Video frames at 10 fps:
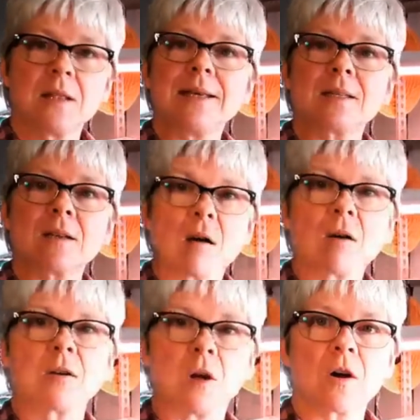These
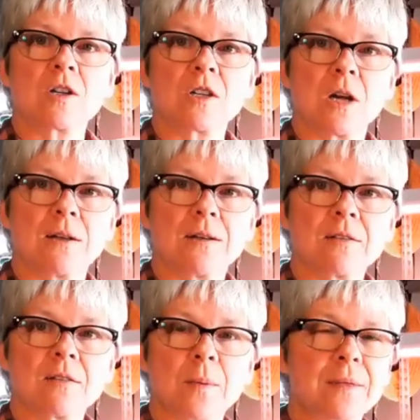are large
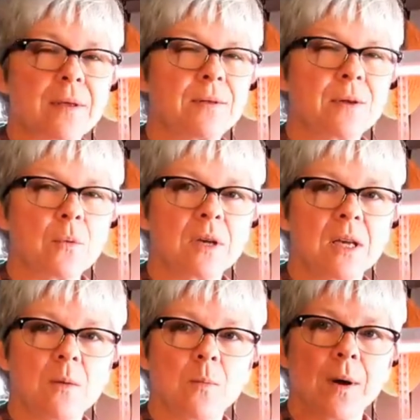onions, but they don't
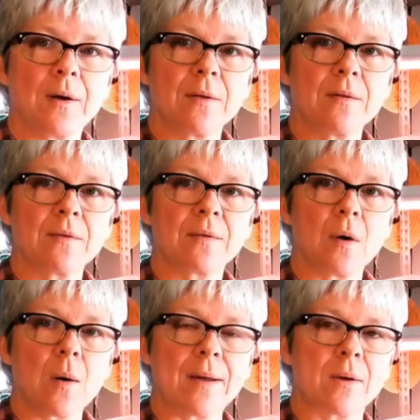keep well,
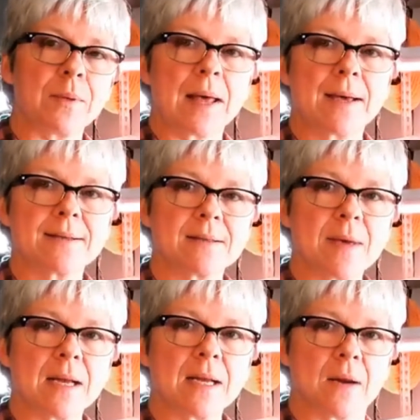so I don't plant as
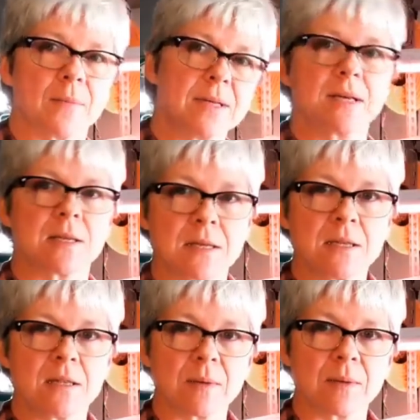many, and we tend to
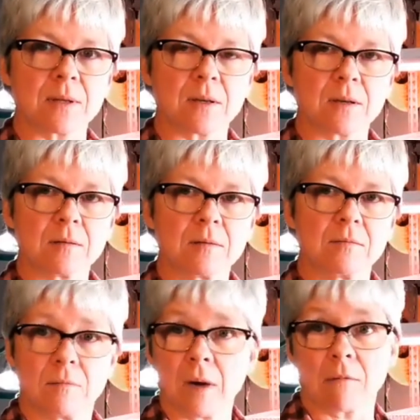eat them at
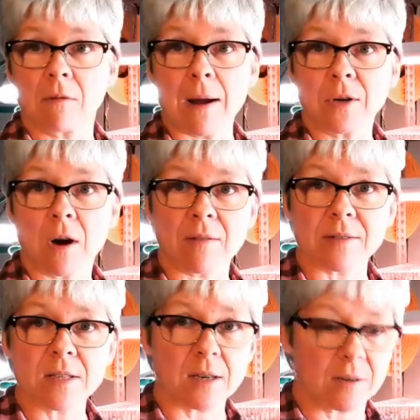around
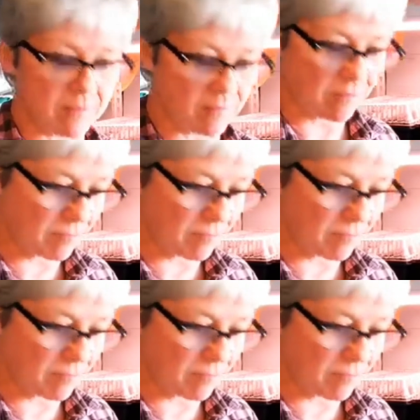harvest time.